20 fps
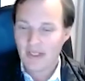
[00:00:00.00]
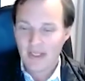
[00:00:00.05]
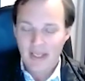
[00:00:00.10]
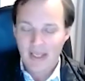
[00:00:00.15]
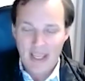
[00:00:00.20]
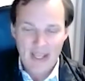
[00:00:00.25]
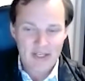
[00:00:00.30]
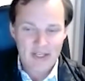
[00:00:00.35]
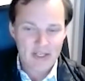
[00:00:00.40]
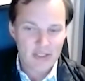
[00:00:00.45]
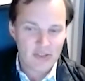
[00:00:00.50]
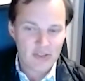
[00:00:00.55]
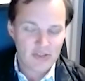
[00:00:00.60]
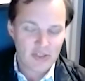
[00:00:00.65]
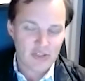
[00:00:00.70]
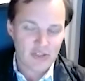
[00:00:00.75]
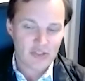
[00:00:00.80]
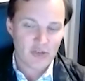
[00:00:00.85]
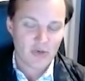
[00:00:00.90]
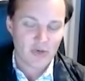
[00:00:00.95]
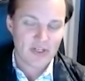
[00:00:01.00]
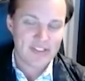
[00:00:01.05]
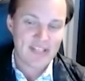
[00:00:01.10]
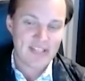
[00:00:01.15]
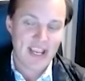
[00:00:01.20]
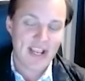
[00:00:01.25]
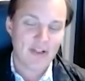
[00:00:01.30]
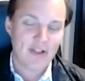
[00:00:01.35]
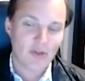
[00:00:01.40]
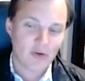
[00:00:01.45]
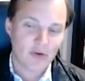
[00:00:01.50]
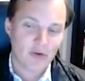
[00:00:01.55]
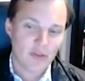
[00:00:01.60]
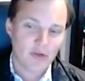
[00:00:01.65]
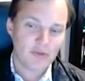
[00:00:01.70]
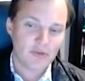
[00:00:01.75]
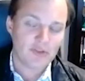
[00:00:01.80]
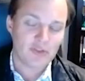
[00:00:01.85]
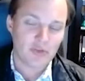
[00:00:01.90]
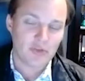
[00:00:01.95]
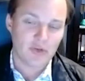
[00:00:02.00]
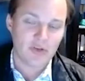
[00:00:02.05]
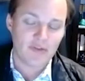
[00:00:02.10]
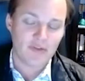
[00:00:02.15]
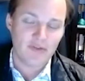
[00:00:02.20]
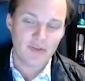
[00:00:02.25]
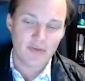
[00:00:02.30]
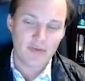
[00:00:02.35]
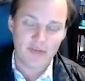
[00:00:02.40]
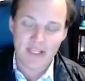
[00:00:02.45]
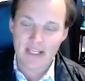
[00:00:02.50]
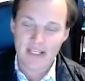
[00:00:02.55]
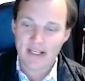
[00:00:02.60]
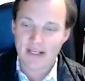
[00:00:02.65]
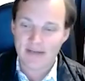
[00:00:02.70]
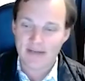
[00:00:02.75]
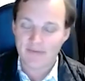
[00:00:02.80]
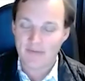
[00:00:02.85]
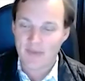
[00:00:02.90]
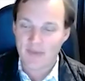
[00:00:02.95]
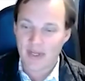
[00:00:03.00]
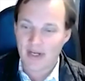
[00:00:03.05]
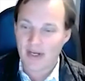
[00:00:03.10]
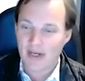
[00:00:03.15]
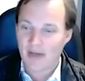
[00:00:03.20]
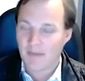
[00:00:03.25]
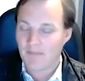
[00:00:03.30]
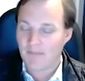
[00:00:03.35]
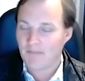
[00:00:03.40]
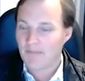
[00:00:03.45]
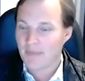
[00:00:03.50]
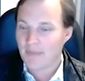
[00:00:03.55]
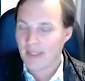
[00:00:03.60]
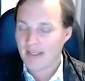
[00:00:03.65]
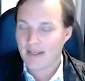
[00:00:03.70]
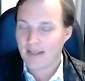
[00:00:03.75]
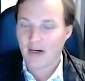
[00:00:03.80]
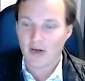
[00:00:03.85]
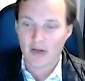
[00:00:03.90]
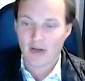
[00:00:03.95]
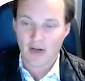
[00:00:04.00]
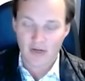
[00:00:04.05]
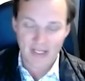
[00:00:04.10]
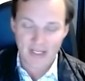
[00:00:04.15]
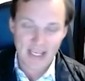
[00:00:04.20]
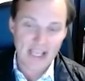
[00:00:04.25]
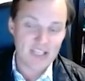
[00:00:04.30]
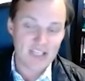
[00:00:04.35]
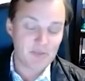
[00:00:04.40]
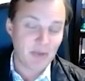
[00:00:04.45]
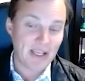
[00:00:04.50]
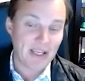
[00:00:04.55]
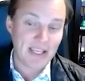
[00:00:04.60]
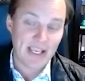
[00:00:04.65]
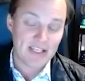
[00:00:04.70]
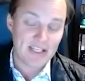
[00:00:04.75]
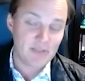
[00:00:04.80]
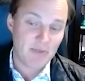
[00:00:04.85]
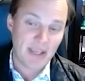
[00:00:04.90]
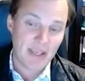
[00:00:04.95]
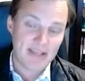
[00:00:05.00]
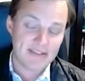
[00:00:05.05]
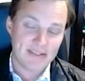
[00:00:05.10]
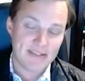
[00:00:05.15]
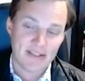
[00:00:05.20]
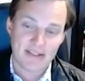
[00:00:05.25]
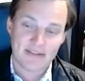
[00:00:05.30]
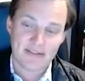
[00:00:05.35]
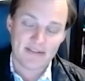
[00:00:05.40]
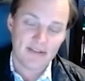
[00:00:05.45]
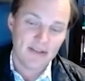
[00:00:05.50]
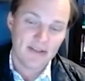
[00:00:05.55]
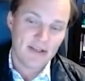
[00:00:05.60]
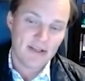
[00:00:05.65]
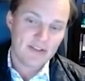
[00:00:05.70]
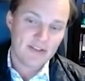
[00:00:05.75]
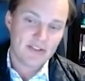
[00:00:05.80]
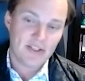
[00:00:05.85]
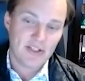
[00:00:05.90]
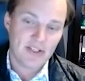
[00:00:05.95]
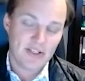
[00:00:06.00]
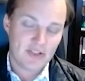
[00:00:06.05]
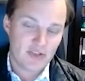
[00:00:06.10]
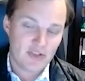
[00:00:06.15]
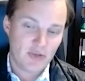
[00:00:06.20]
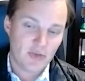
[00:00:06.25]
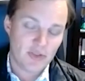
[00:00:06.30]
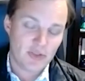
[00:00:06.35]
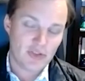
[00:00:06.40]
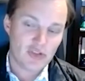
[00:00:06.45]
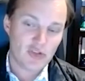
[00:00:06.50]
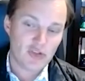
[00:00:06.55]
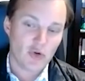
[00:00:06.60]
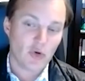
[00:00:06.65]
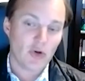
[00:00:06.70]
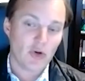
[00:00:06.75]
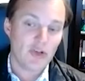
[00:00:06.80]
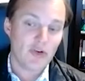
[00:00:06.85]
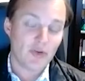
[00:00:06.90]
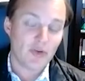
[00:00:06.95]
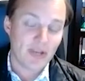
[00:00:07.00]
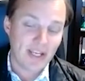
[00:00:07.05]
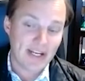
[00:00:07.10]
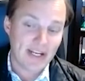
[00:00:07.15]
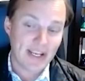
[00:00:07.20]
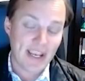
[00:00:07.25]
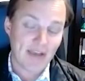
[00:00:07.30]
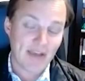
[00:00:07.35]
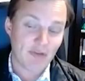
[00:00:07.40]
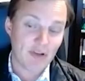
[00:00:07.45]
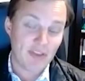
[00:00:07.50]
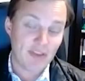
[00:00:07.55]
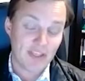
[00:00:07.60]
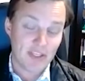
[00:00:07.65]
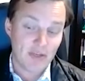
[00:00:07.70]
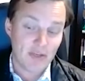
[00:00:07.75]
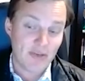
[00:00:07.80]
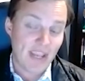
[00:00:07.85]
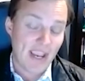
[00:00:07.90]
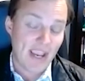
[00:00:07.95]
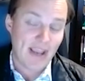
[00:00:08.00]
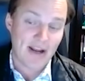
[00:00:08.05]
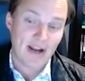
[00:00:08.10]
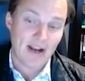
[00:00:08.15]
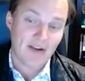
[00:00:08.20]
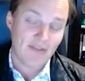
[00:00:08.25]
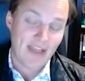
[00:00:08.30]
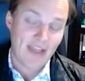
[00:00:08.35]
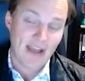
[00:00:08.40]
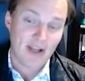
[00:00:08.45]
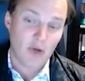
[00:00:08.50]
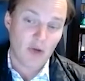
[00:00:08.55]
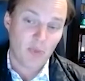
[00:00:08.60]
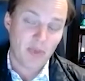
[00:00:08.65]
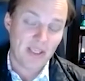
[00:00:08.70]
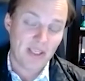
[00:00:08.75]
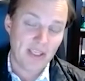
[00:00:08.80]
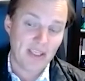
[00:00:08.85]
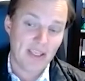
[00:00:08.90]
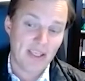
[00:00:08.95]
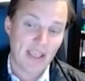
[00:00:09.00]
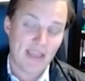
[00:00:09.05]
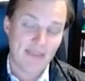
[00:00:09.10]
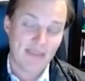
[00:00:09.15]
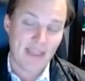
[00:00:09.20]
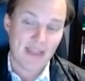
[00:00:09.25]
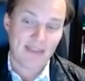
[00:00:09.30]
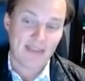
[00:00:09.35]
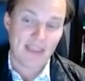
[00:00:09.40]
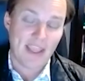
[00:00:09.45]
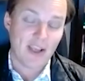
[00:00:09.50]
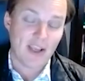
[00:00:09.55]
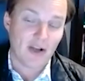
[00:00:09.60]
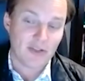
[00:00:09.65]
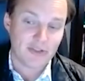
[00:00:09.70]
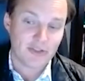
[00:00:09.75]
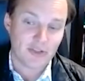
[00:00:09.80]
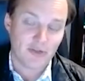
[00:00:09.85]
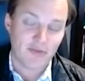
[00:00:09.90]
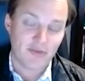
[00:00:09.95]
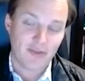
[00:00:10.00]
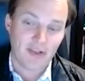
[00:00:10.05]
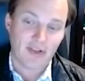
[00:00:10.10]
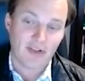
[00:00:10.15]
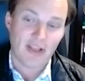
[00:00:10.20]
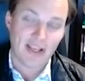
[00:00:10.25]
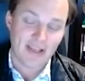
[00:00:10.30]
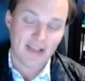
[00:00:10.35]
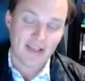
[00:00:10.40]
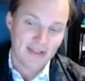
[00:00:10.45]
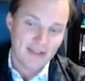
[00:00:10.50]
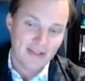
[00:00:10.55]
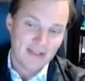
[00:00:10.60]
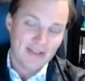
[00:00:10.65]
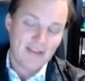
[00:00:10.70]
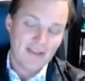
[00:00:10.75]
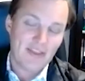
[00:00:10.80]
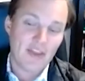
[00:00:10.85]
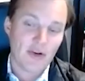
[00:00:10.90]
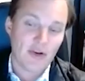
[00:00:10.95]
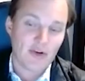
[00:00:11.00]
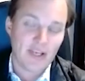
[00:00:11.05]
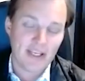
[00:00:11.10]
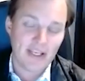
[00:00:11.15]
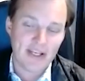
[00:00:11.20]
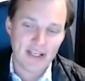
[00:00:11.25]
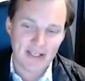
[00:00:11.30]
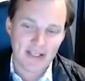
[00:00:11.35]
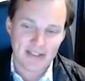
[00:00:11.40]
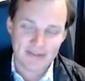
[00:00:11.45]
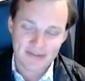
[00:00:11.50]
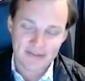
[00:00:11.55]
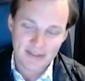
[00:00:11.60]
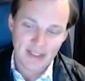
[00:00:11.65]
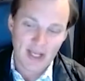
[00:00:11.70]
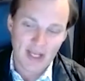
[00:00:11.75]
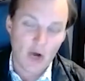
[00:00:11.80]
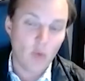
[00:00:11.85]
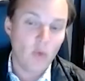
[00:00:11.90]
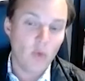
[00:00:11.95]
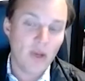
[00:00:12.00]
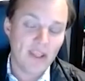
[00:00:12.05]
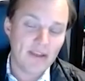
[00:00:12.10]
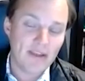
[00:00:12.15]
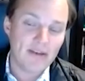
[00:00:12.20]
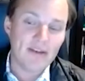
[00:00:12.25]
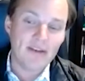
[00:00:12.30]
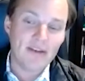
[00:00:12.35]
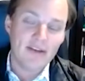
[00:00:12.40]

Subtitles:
And you just sort of tailor those sort of unique on a case-by-case basis to ensure you're getting everything you can out of that LP, and that they also feel like they're getting a win,